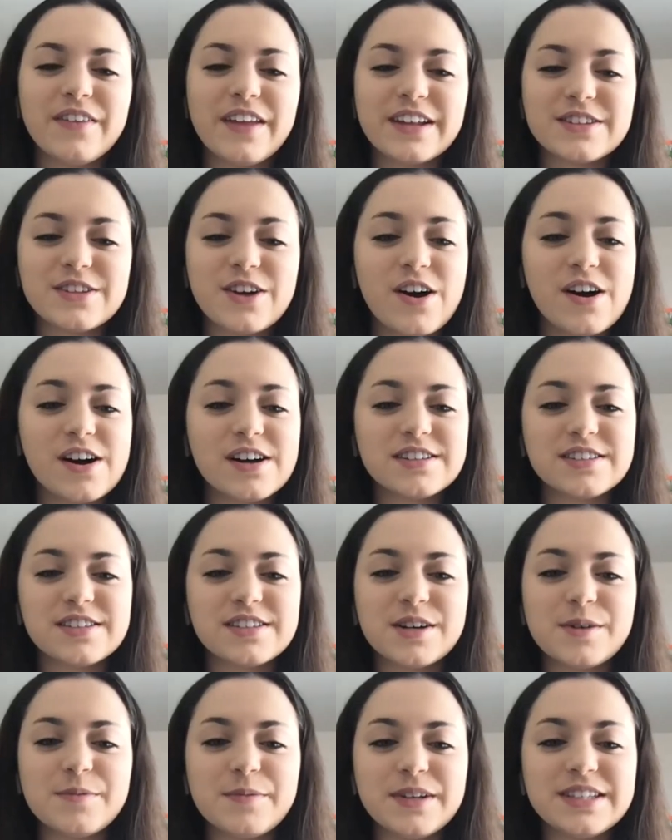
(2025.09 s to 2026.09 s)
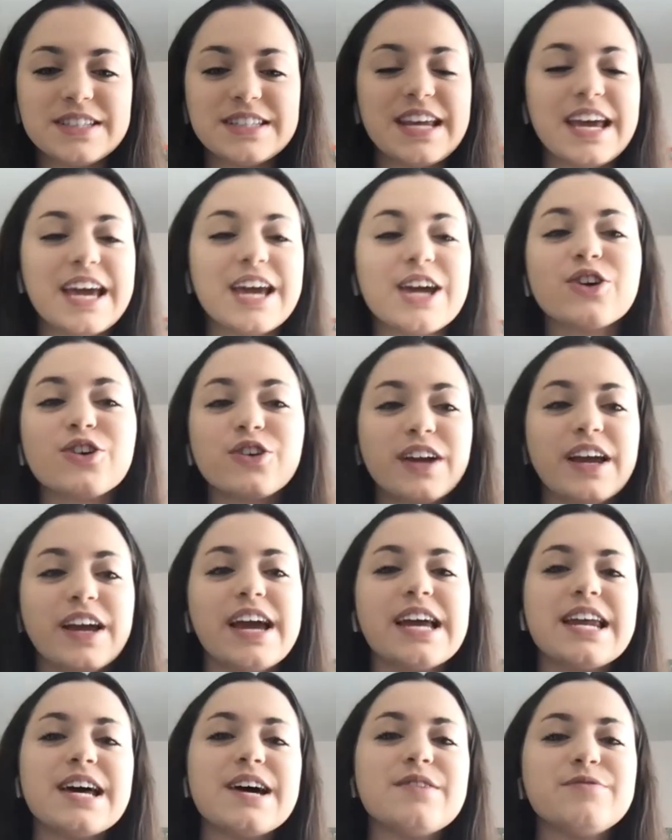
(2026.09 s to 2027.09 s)
That's awesome. And staying
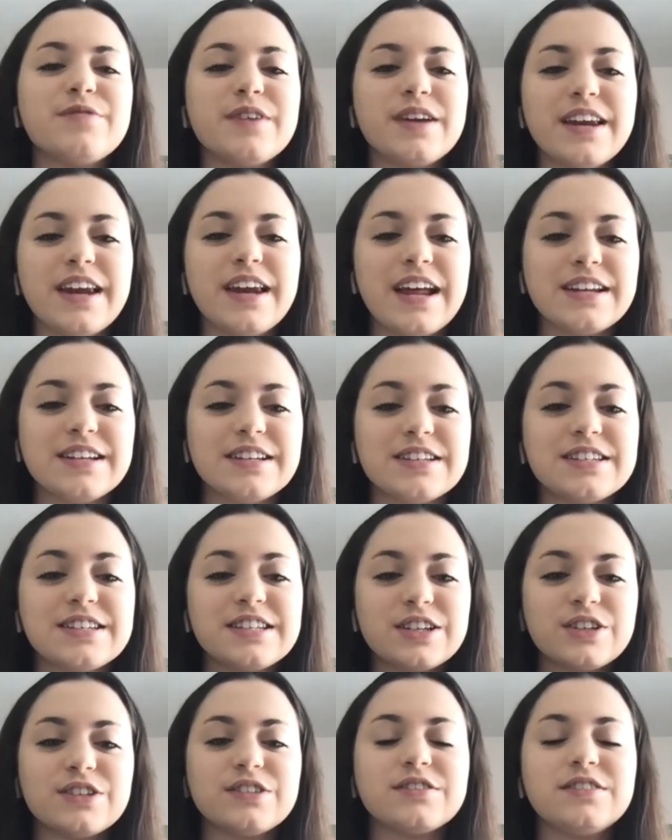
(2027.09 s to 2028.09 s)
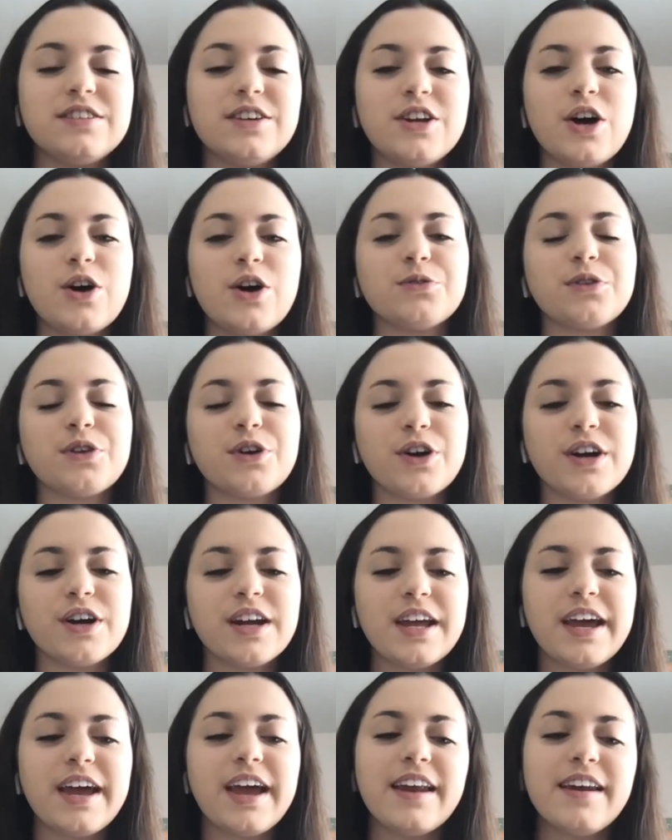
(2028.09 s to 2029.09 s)
creative and still, you know,
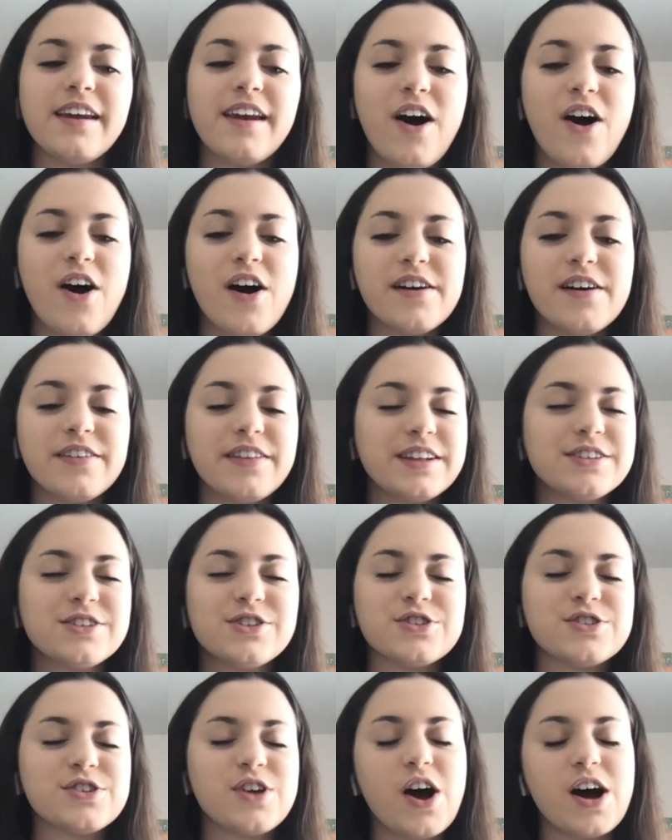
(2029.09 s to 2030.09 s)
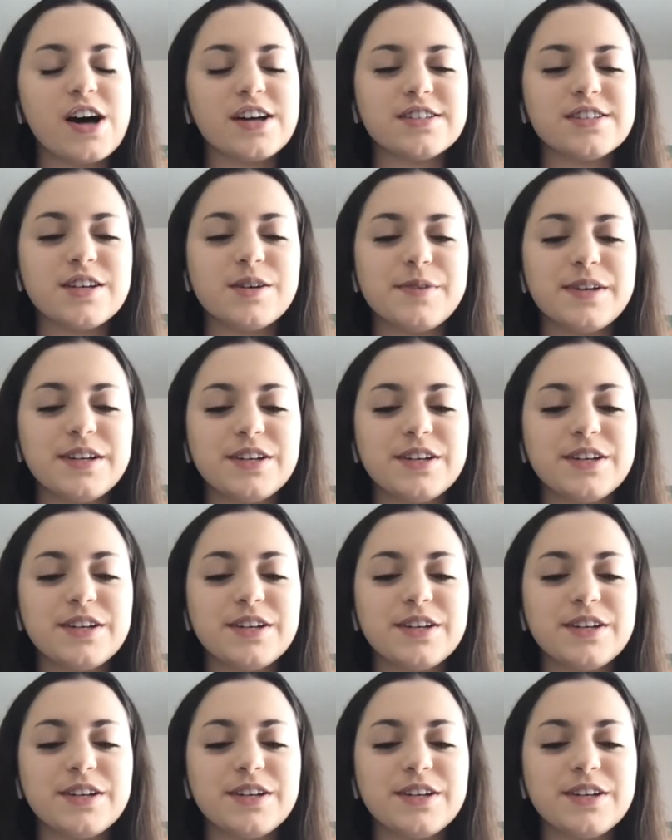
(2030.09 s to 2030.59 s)
learning. And that's just awesome.